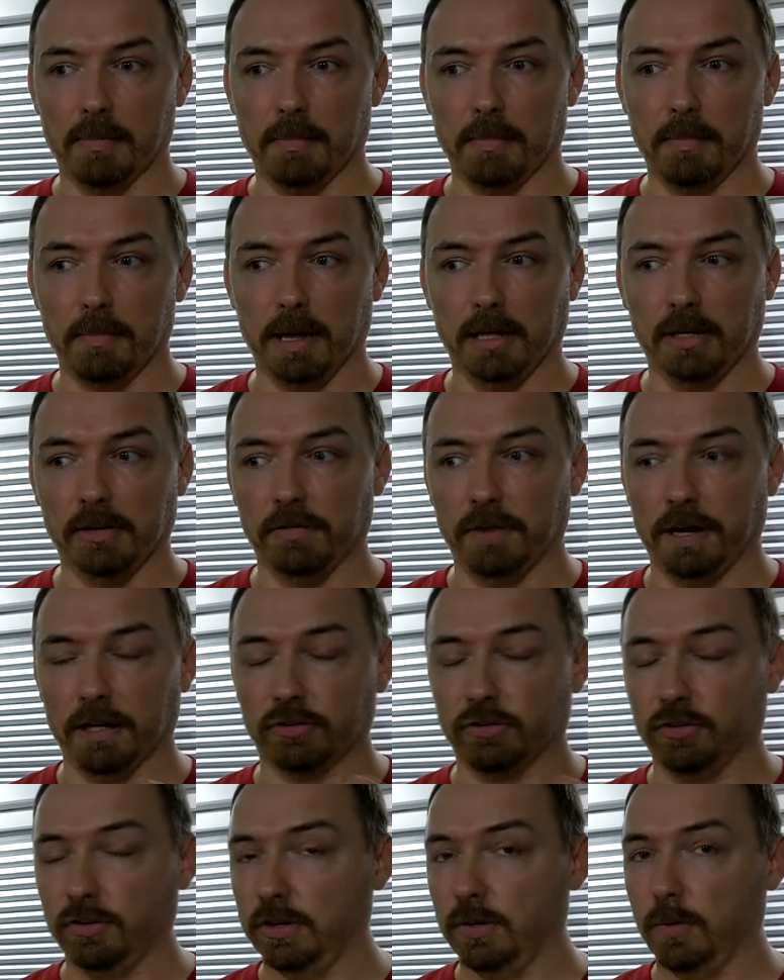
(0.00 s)

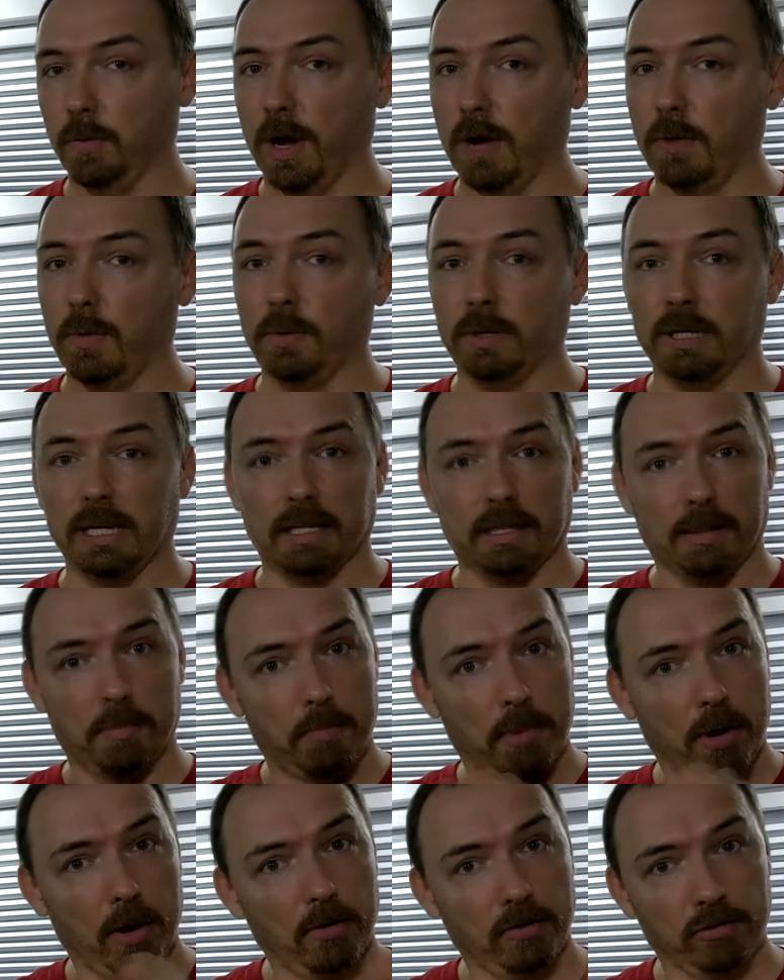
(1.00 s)
manufacture in a way where we get the
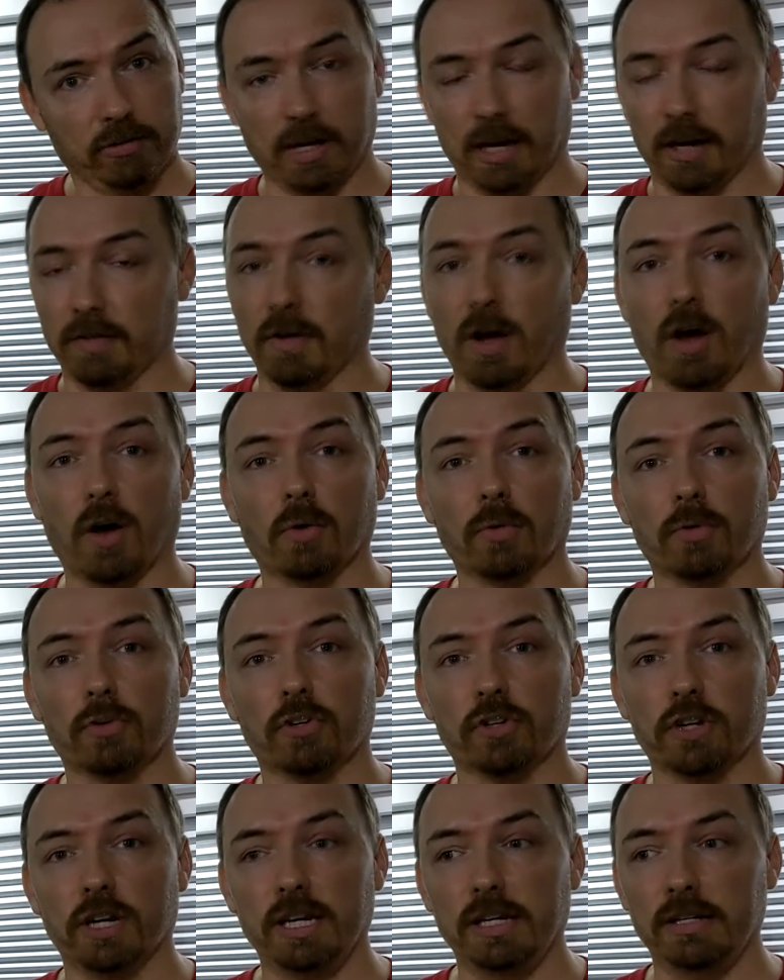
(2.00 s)
most out of a whole
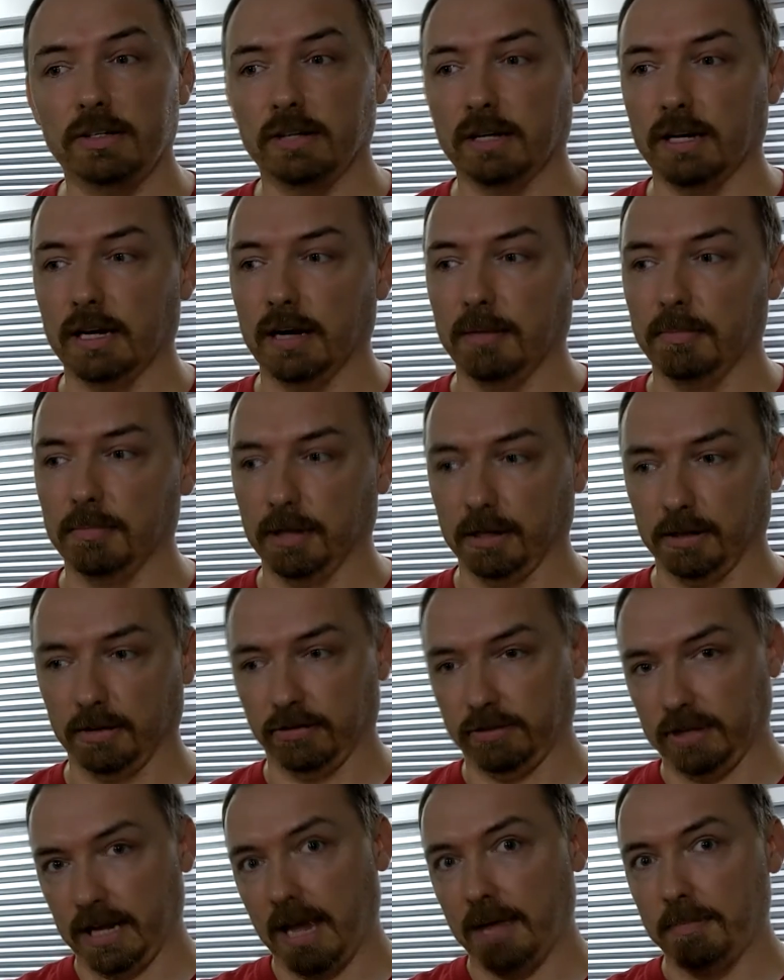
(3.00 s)
sheet, like
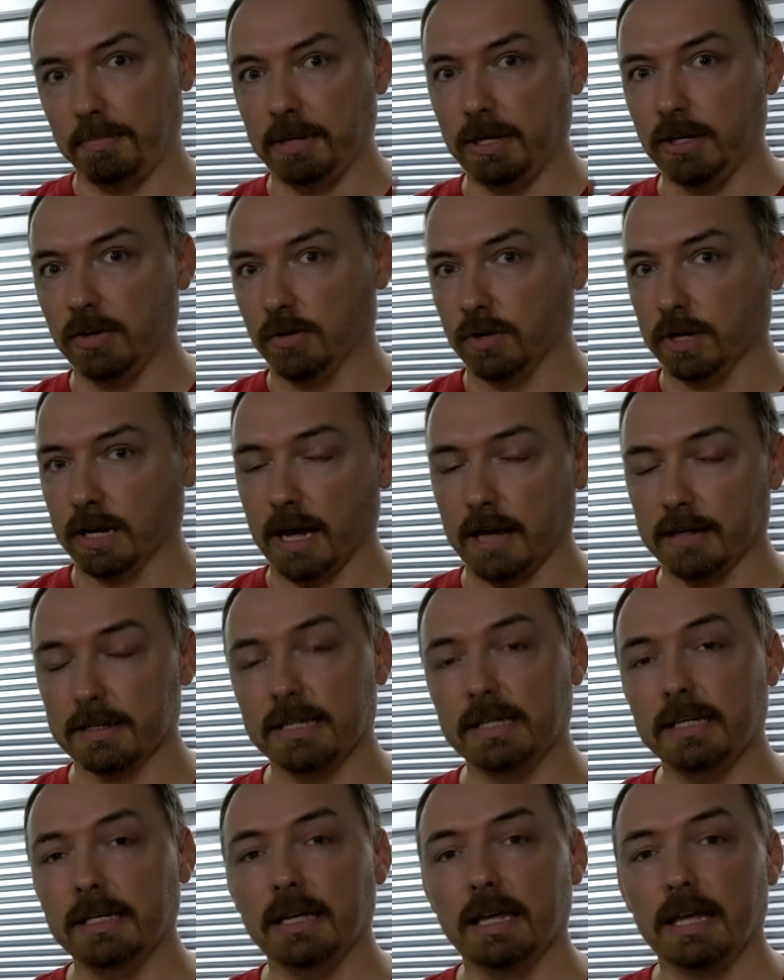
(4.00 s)
stamping or
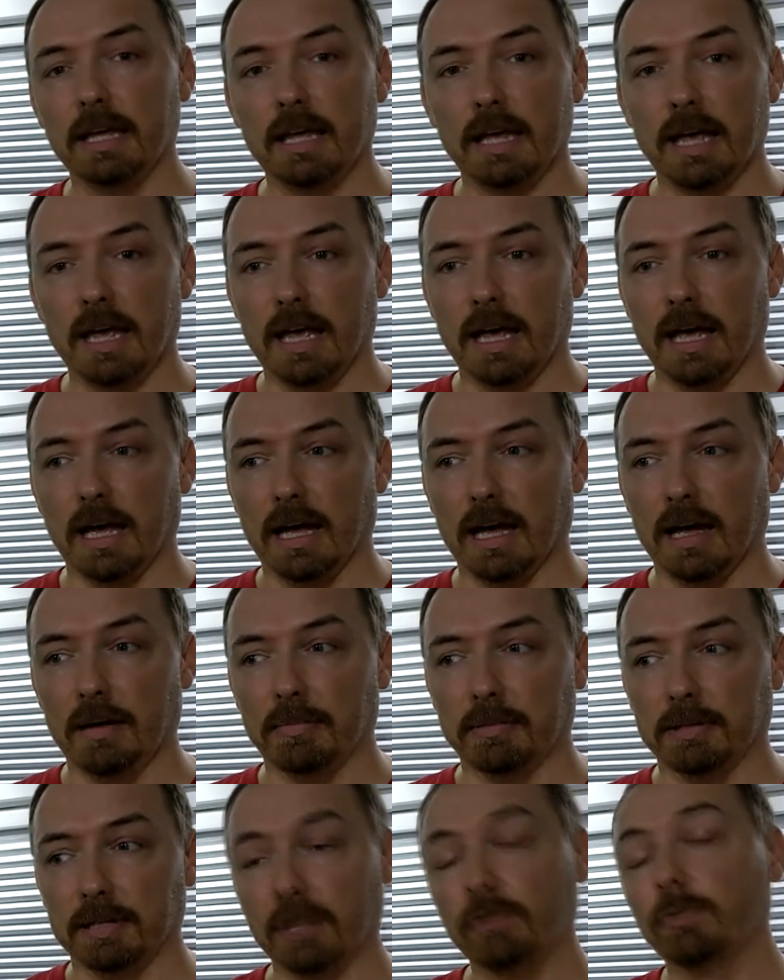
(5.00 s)
cutting.
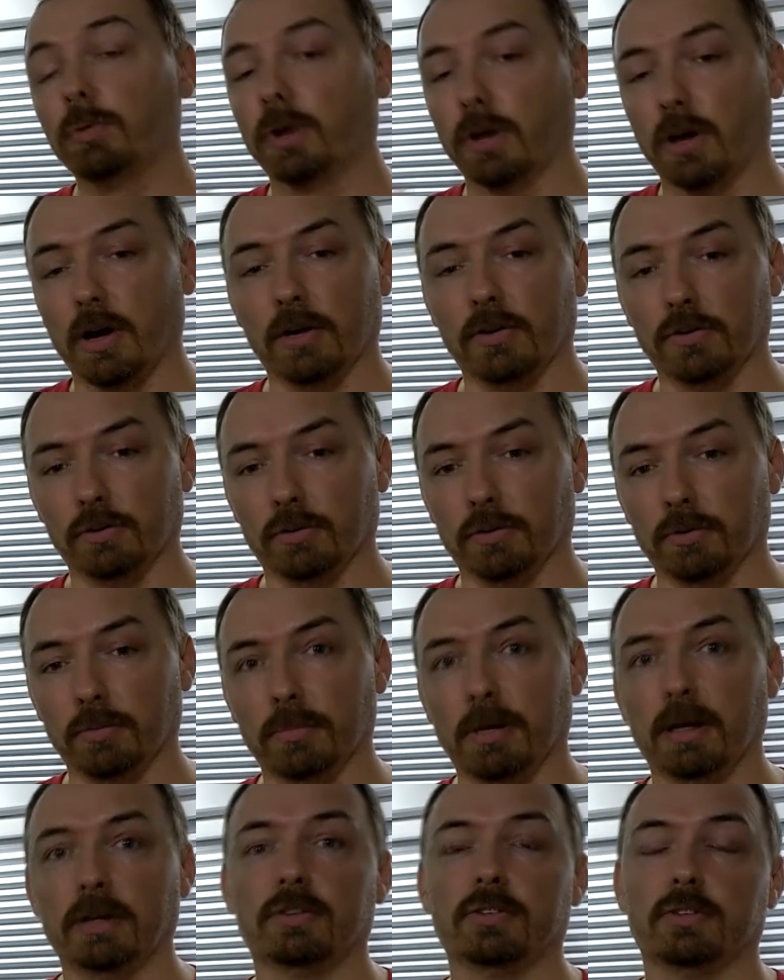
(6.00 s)
That's what I do.
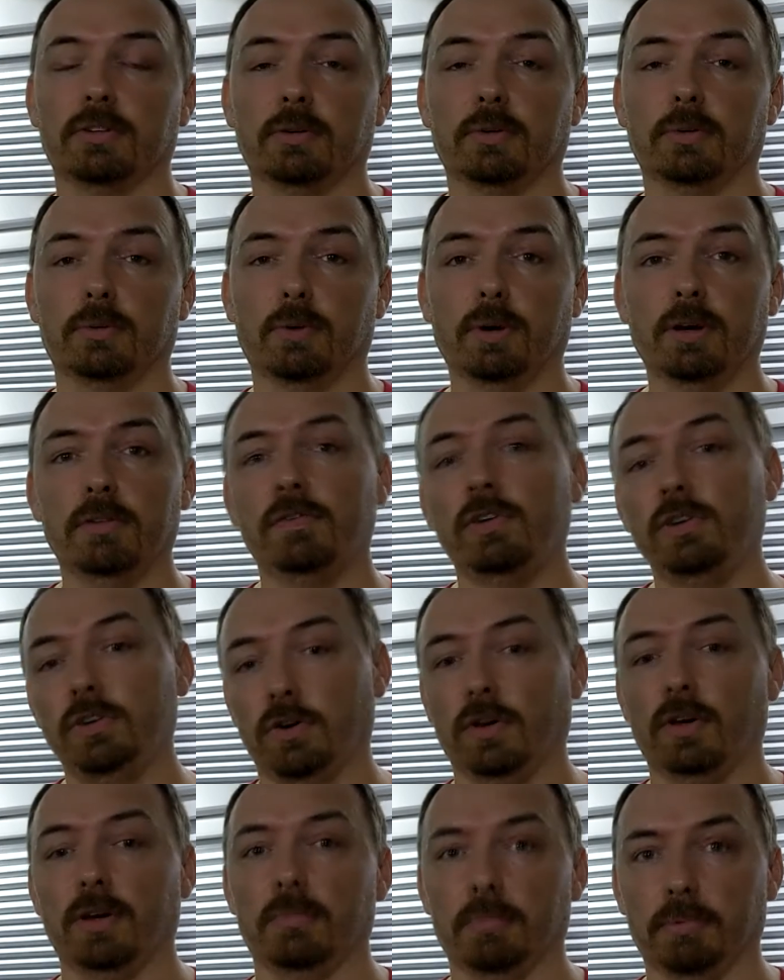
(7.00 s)
But what if you
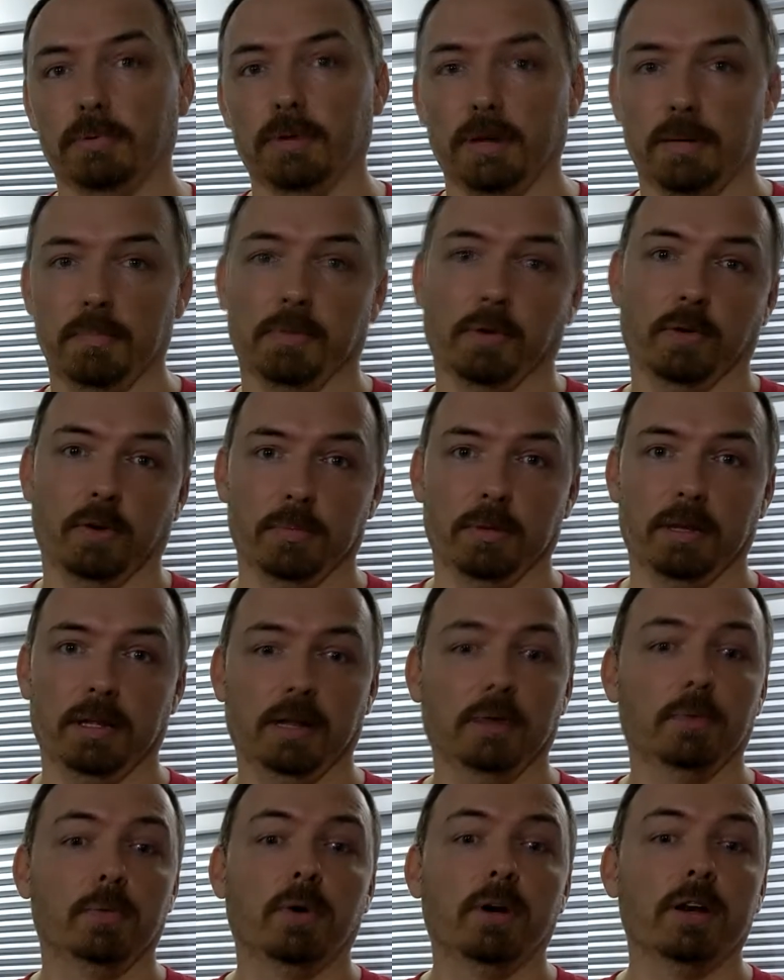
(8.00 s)
don't employ me?
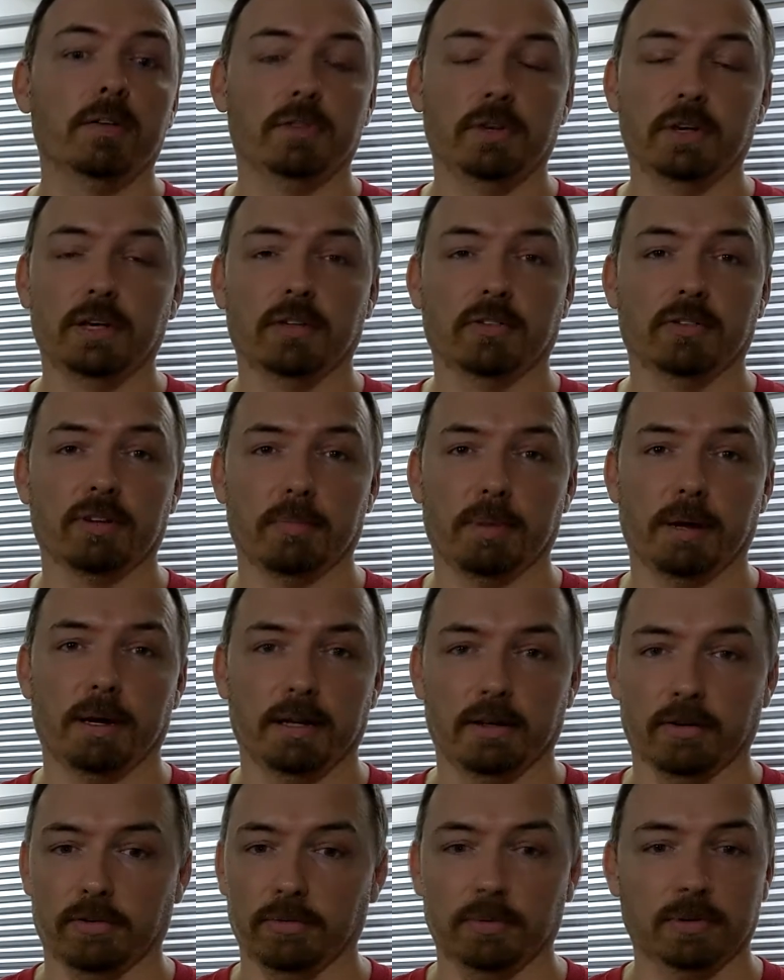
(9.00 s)
Like, what if you get
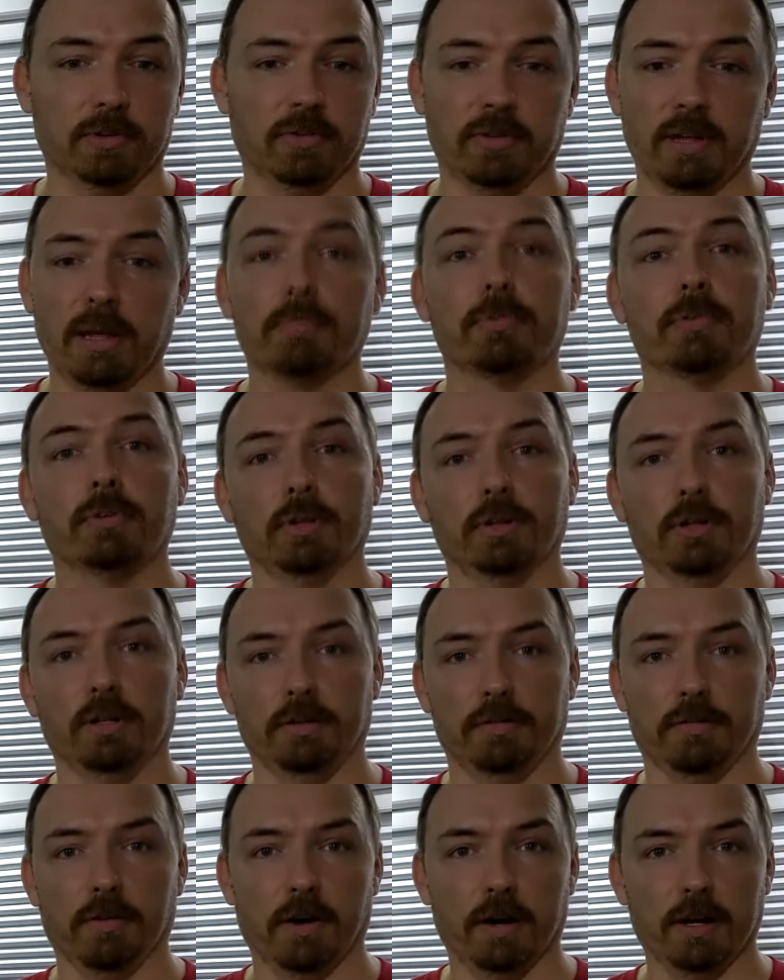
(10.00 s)
somebody else, which is absolutely
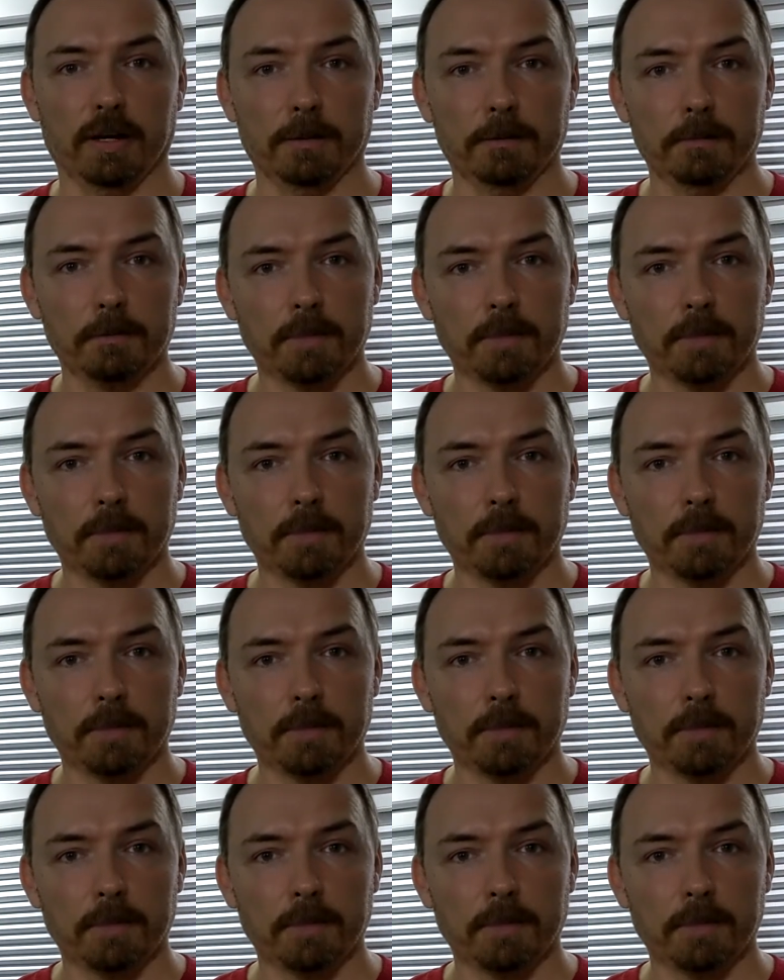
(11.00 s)
fine.